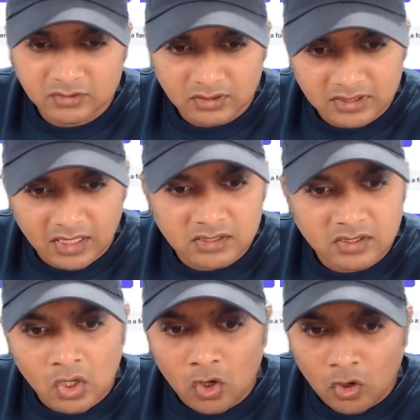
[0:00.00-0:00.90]
So it
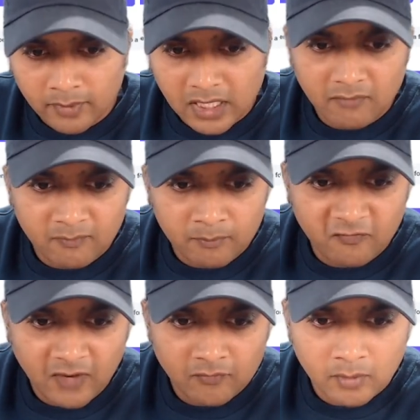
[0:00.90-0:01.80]
says OpenAI
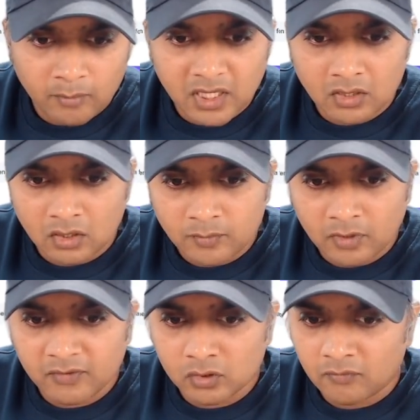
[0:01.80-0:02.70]
went from being a
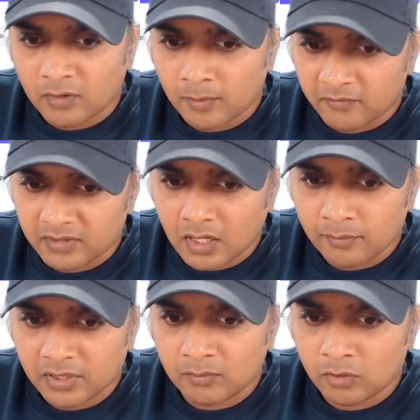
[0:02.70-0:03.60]
non-profit to a for-profit
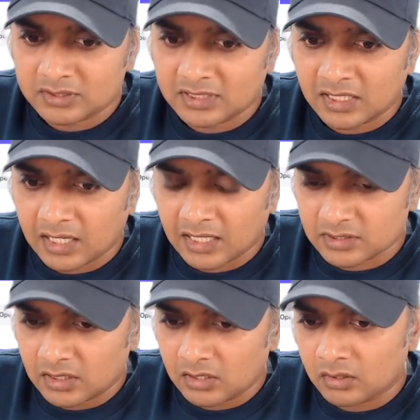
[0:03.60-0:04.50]
company because they
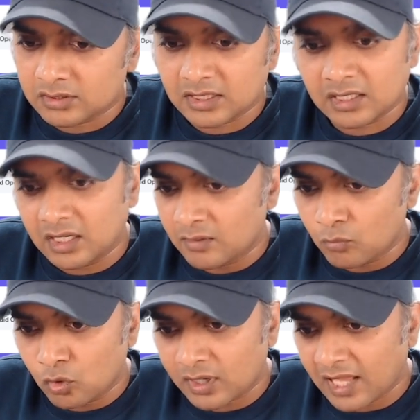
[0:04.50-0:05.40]
realized early on that they needed
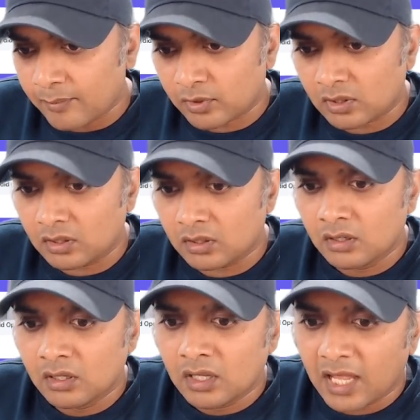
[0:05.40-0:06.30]
more capital
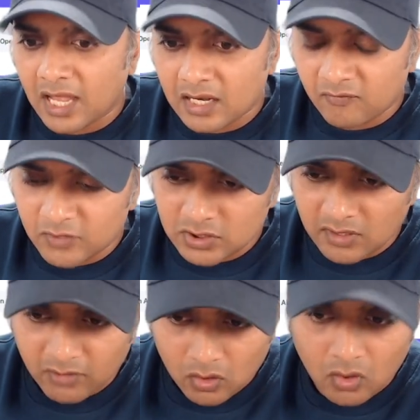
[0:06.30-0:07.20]
and which
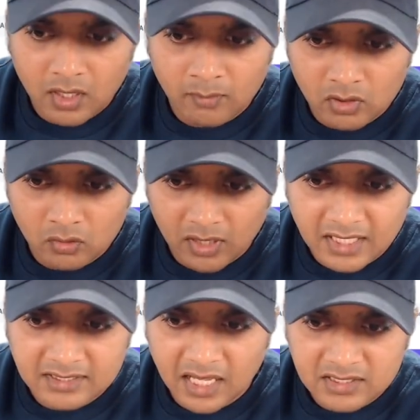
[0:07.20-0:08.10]
they were not able to
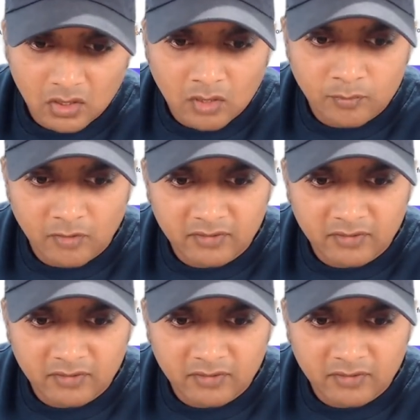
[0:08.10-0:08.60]
raise as a non-profit